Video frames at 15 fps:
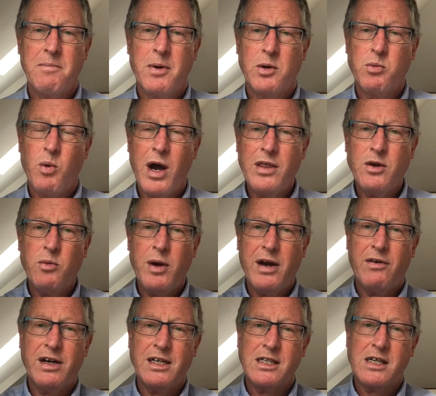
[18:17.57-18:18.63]
But whether
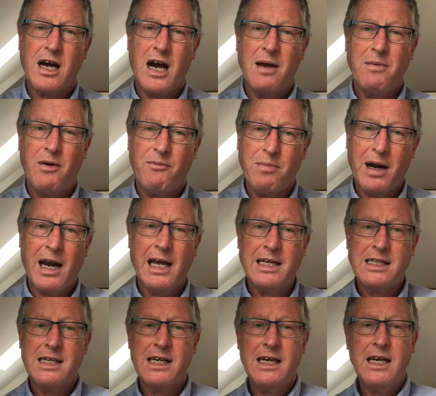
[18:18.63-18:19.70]
we're in a time of
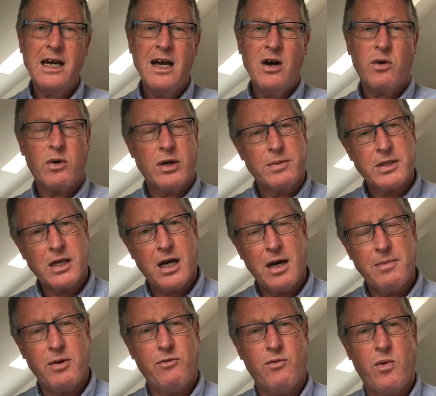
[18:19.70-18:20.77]
plenty or a
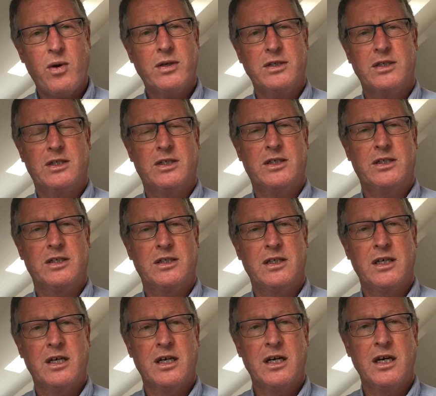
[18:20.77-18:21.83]
time of want,
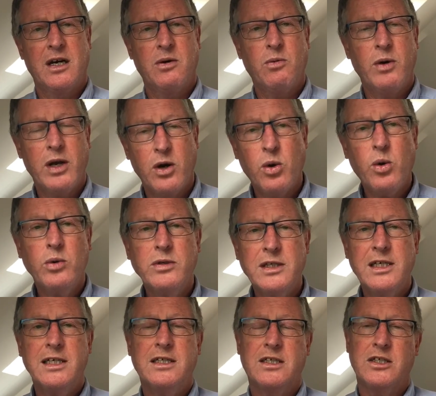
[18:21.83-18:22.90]
we all
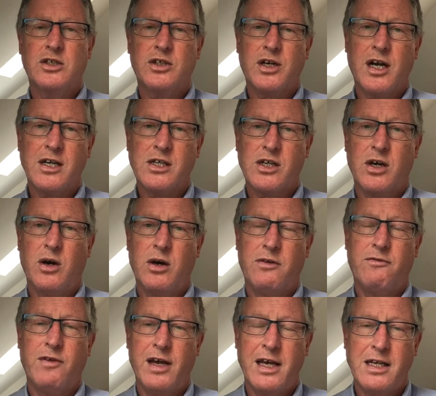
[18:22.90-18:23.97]
need to trust God
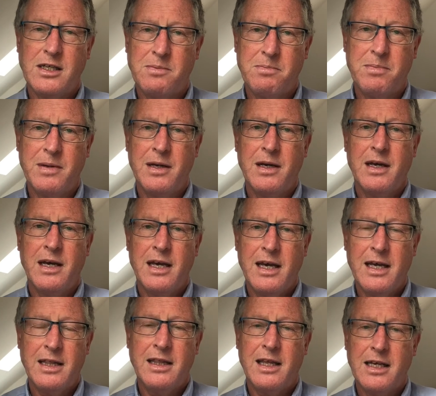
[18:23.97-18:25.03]
for his
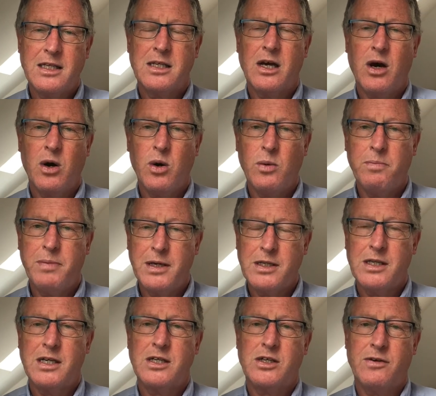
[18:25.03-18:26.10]
in this whole
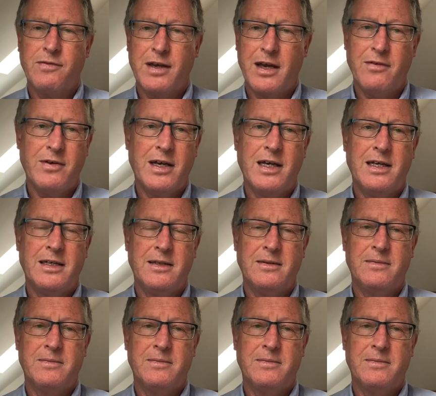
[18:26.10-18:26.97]
business of giving.